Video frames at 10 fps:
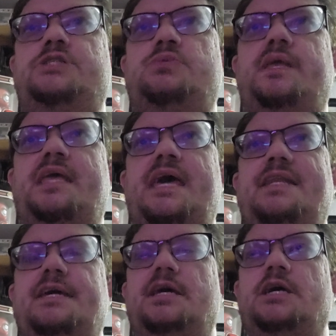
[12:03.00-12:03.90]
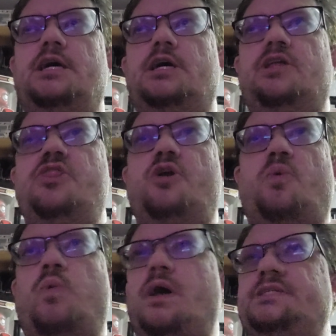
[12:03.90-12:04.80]
this weekend,
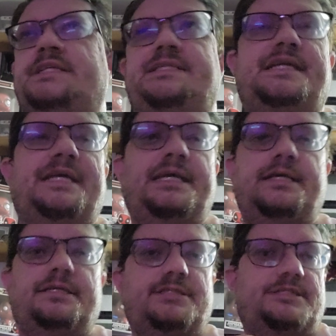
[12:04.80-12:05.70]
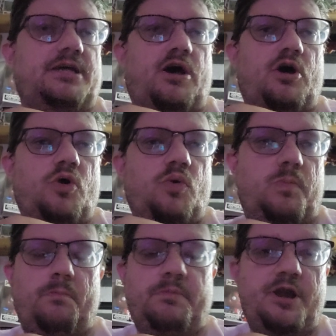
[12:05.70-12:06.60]
there wasn't any,
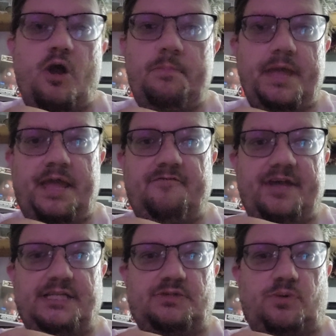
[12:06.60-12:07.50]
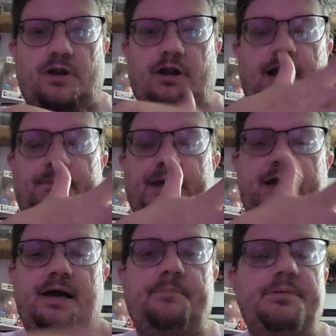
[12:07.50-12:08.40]
so no big events were
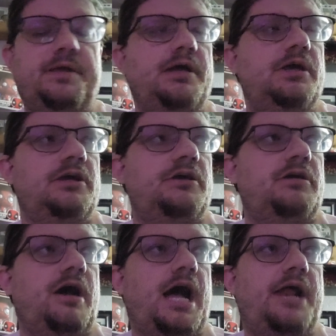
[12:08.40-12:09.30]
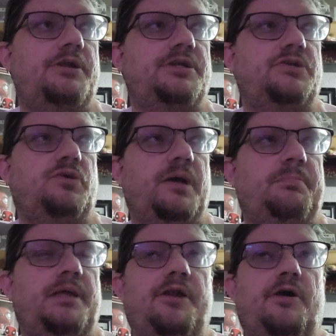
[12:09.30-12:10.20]
coming up. I didn't
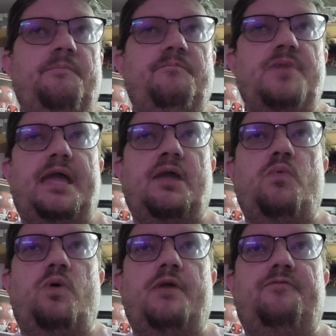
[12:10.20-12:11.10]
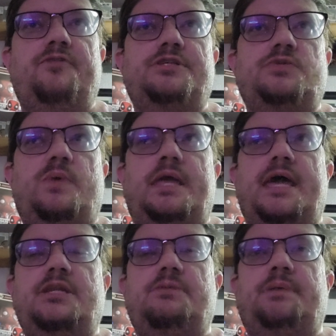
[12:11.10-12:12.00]
really plan on making one for this
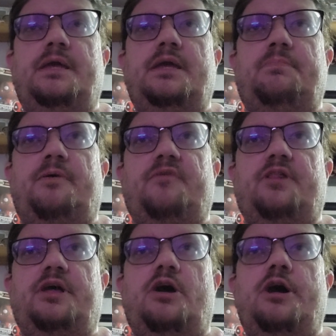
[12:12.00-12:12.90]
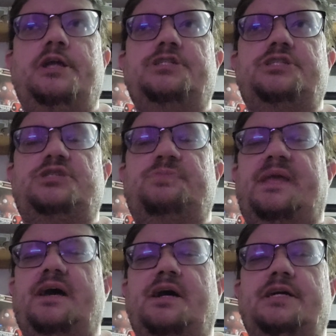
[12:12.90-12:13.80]
weekend, to be perfectly honest, just
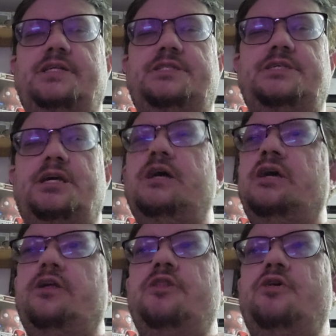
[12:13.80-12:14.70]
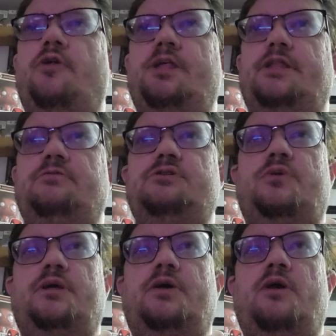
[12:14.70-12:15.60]
because the only thing that
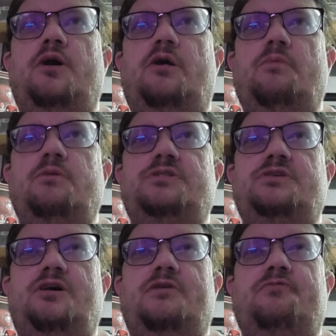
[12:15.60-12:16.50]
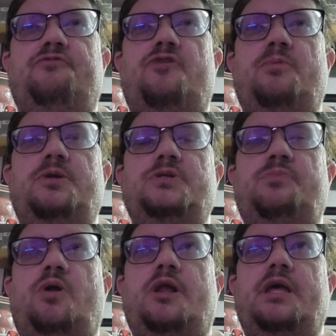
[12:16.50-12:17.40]
was really going on was the
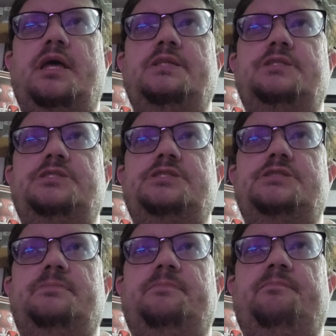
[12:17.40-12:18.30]
farmers markets